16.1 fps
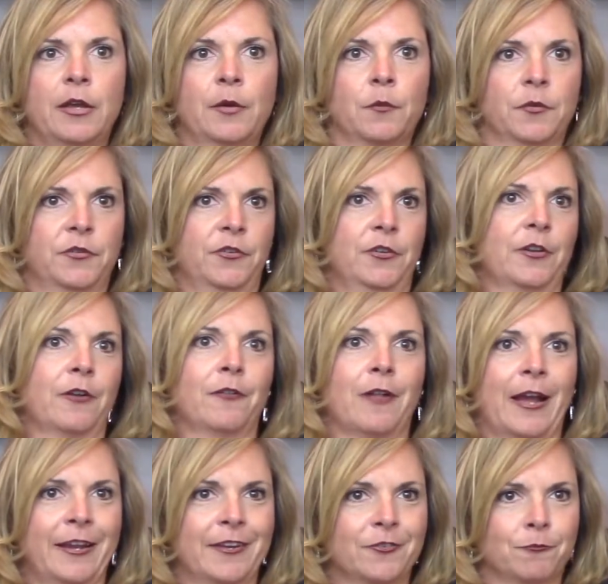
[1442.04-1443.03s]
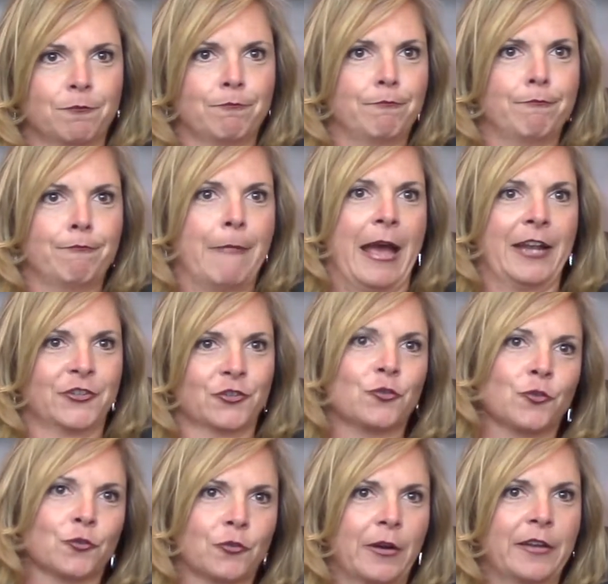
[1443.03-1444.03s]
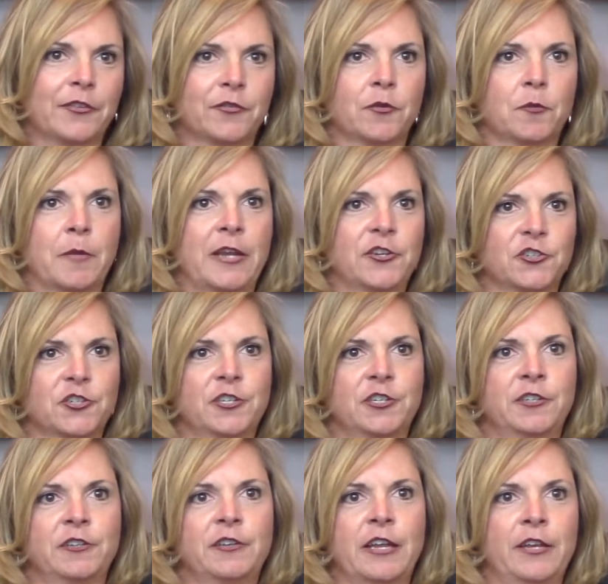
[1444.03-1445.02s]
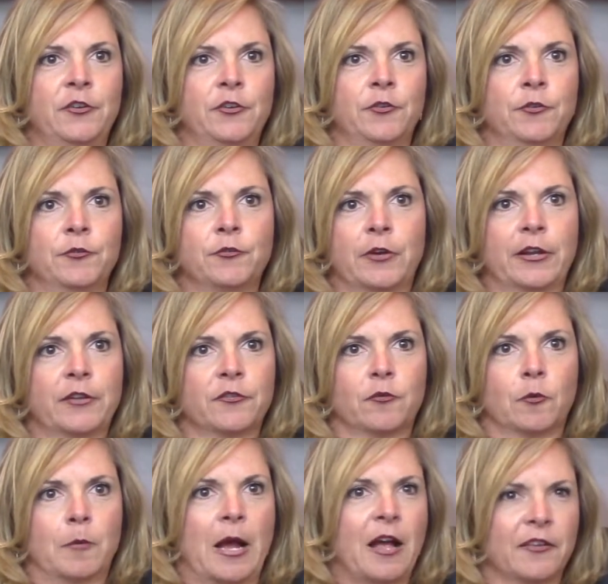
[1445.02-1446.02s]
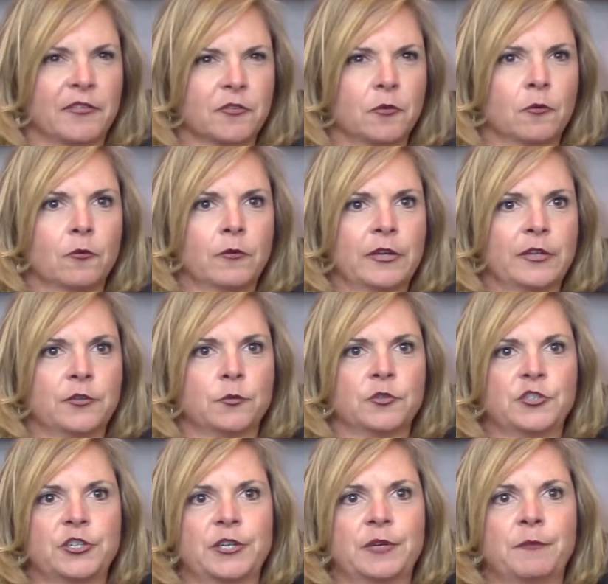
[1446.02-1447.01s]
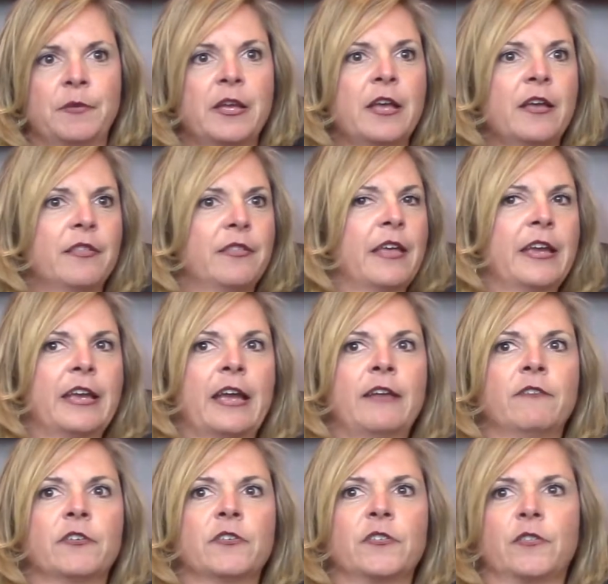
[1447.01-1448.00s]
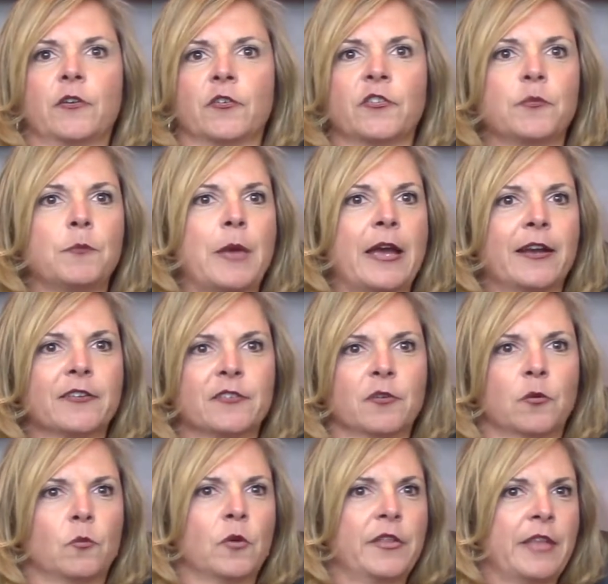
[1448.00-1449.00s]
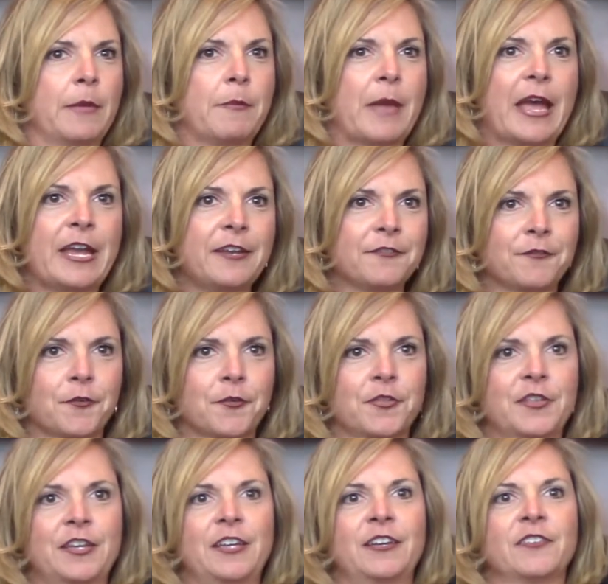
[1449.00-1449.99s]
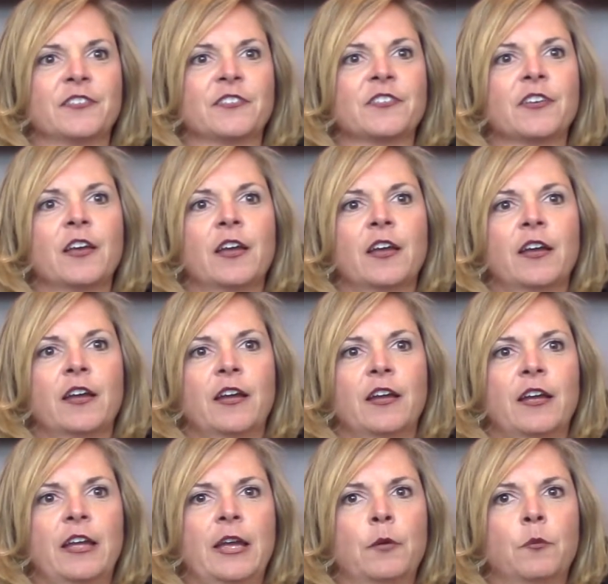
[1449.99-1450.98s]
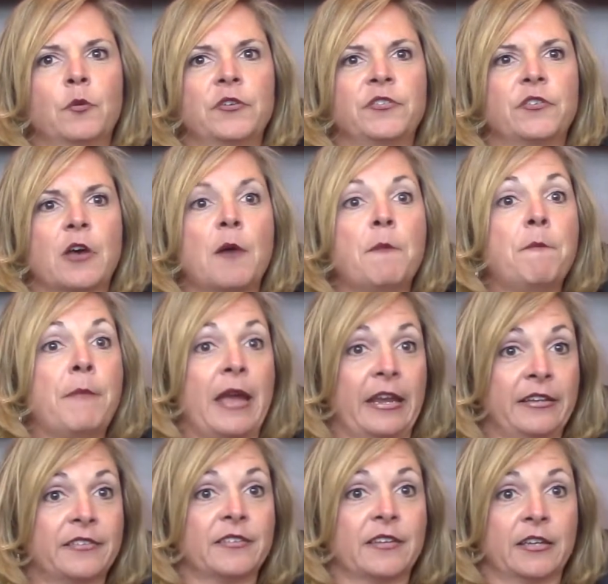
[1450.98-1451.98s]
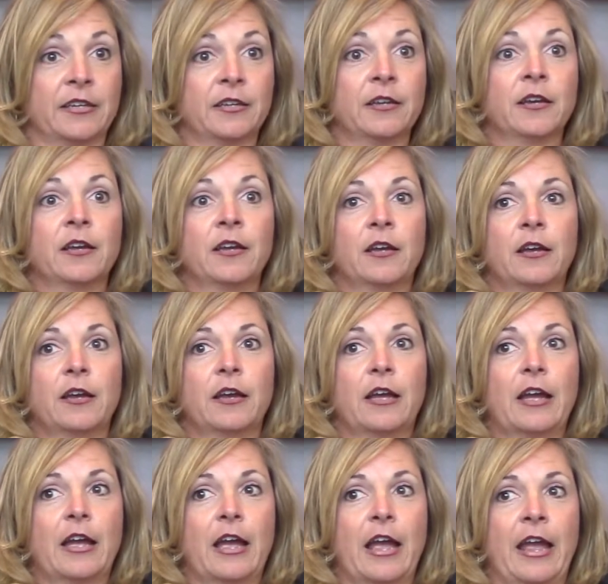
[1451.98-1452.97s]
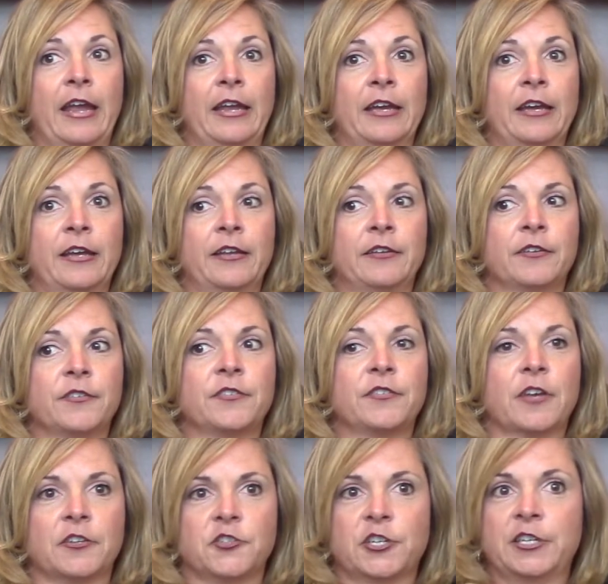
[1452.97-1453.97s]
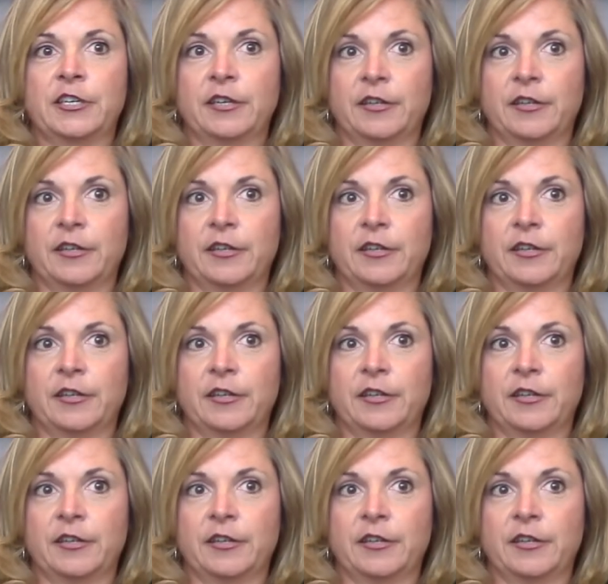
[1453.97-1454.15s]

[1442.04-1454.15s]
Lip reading: it was like magical transformation, and you transform a high school into a gym. They gave us their specs on what they paid for things. It was amazing and such a